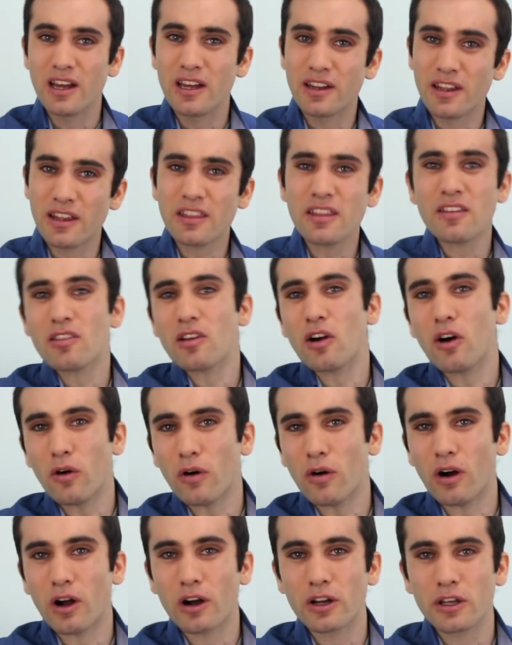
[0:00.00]
Now this
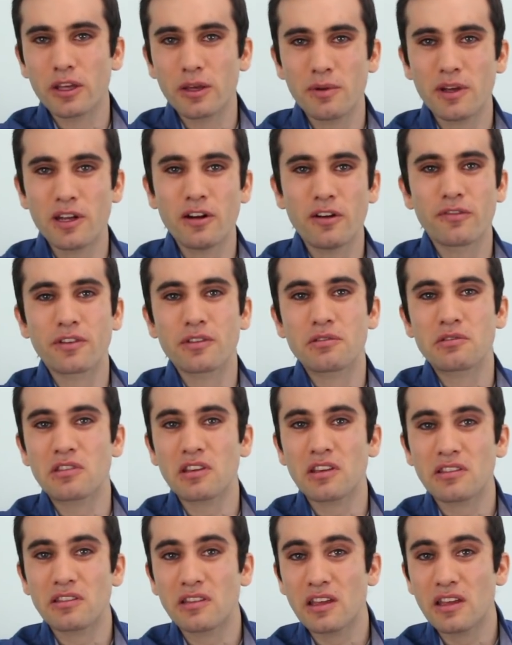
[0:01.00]
whole argument over
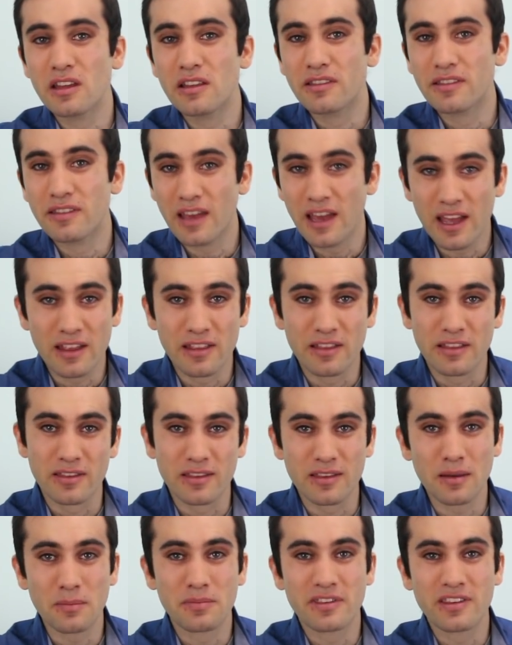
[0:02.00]
sixteen ten
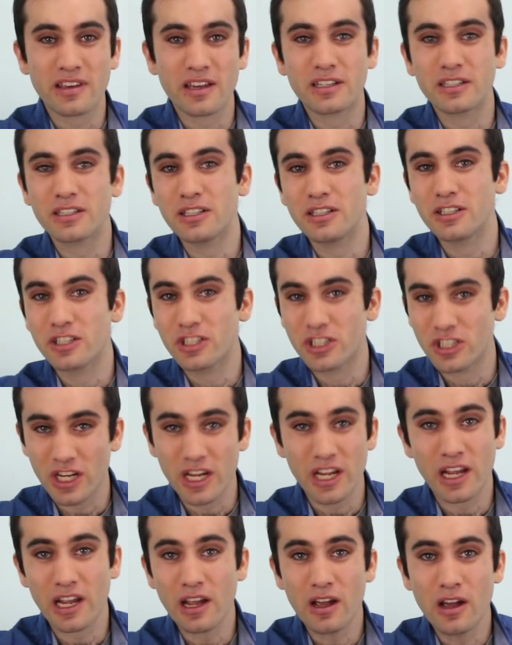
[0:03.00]
subsection
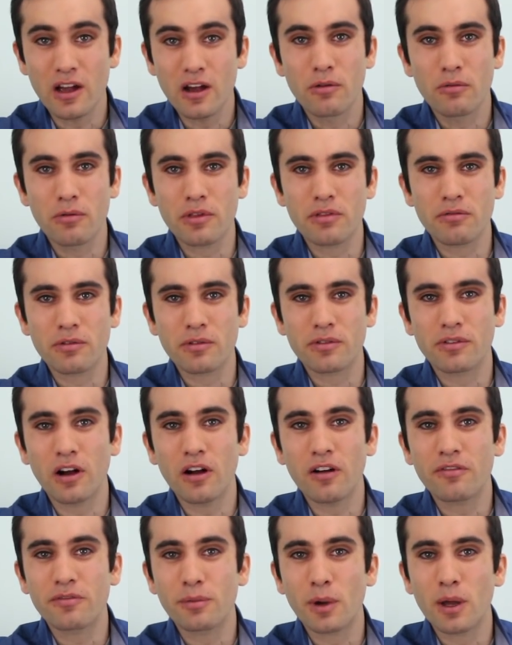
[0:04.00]
G was
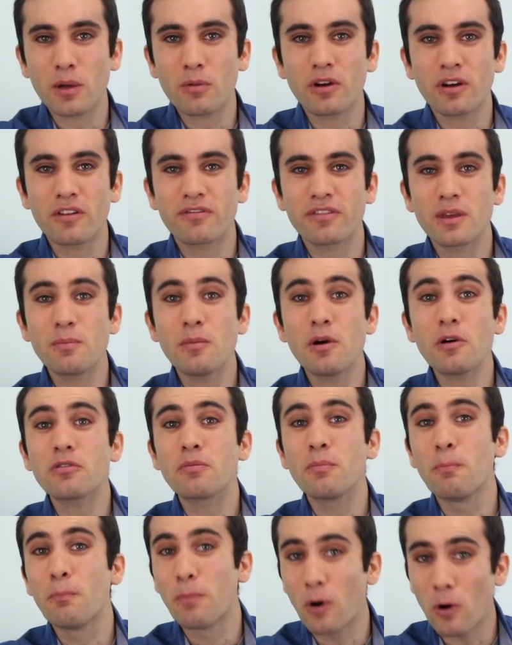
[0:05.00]
resolved by one of the
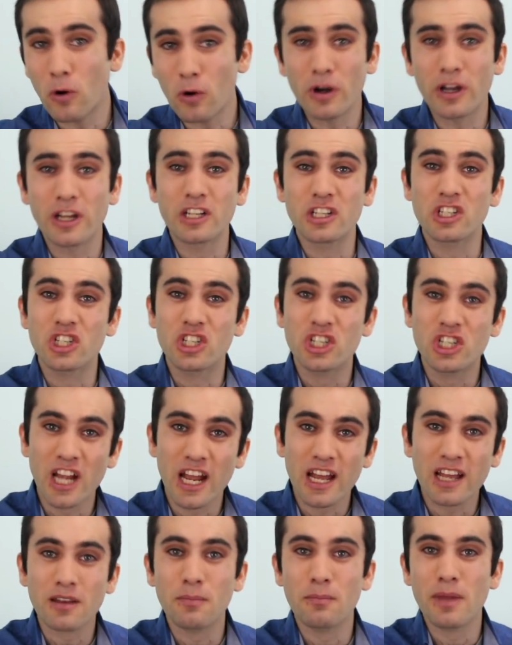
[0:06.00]
most boring
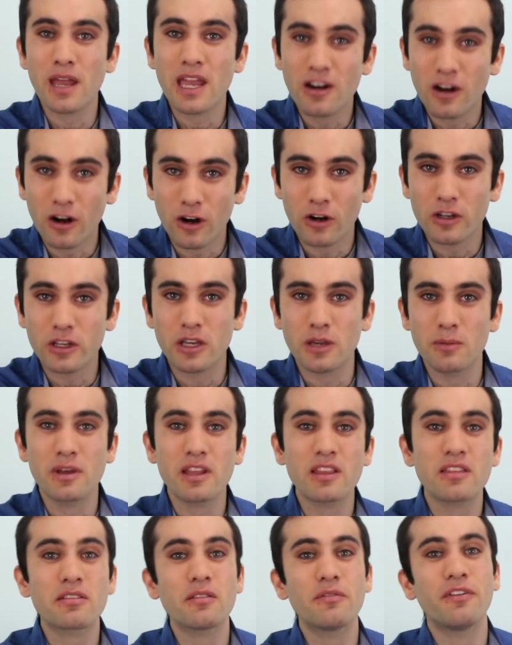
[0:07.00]
checkmate
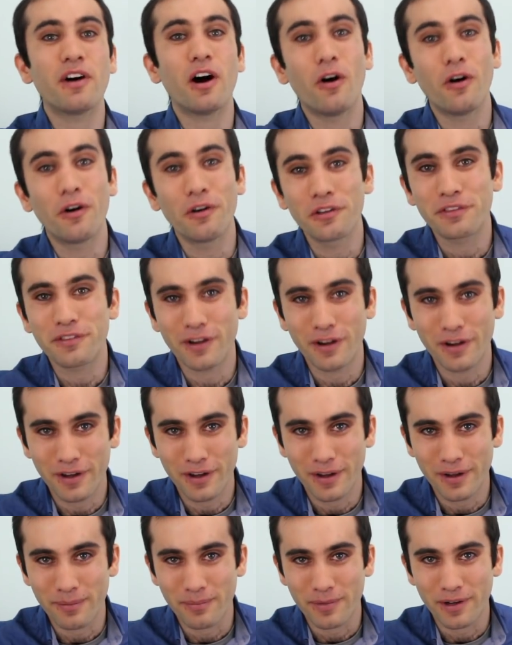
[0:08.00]
arguments of all
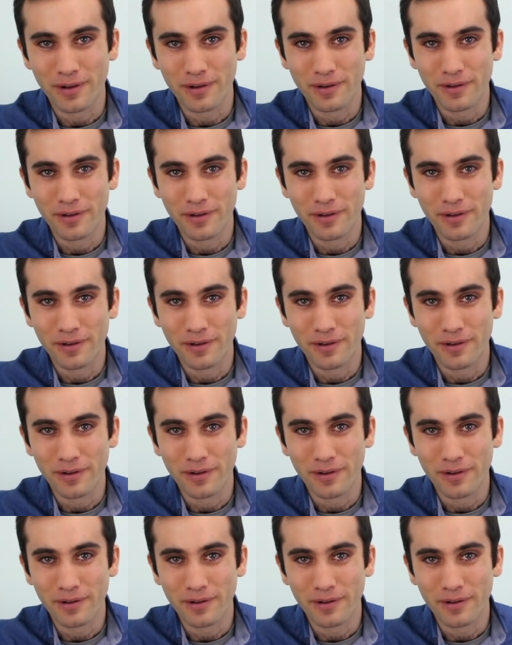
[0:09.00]
time.